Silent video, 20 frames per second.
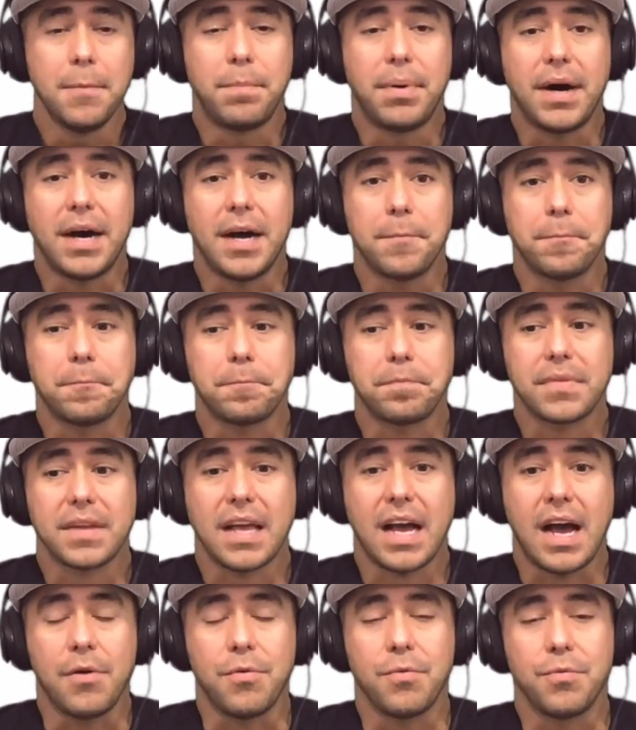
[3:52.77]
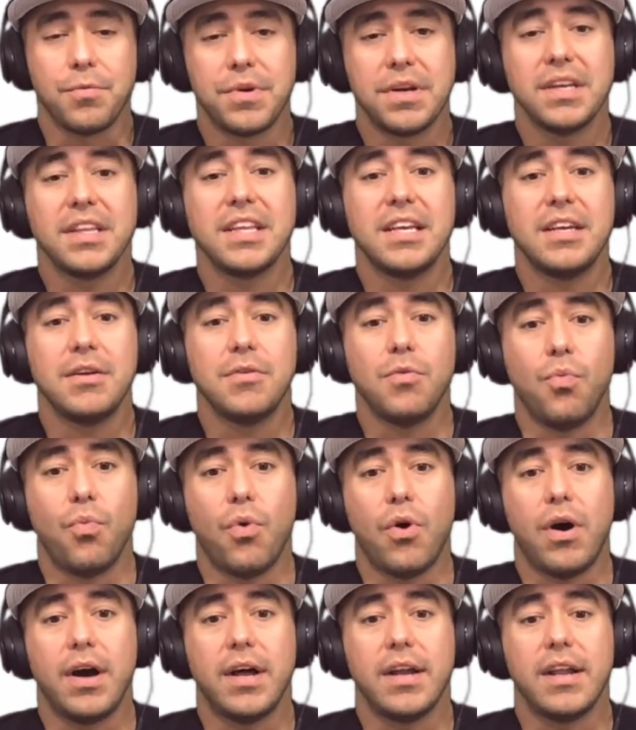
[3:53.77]
but I really
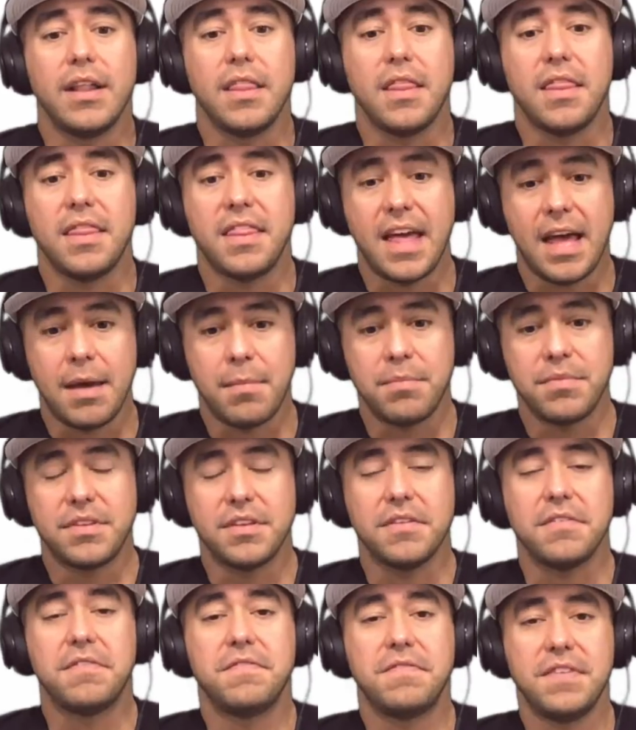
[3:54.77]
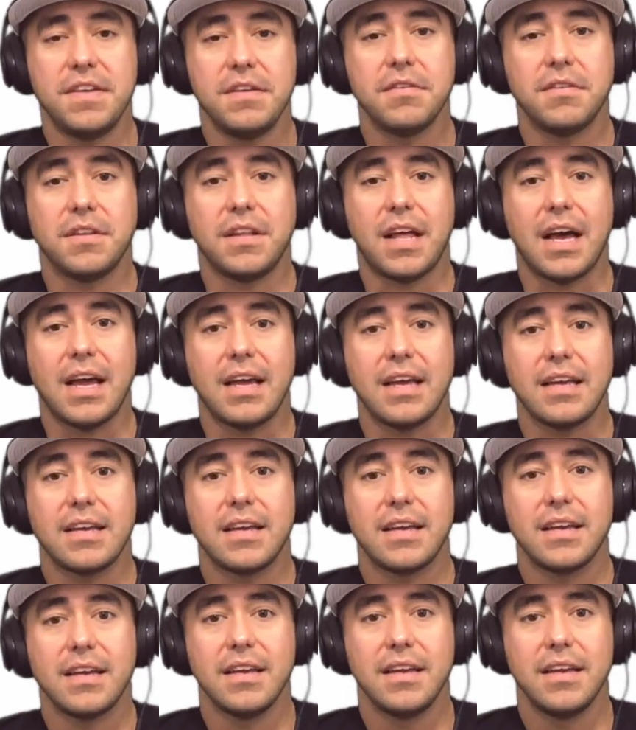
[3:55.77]
want them to feel
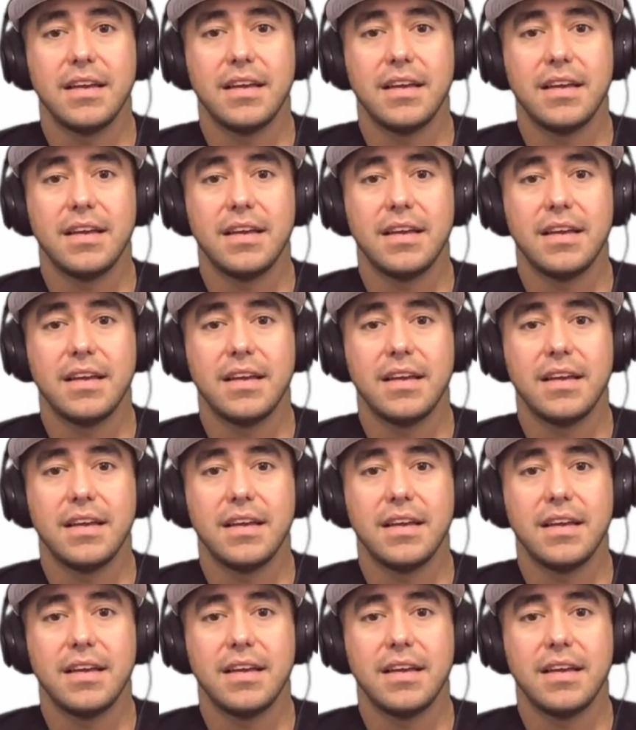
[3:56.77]
like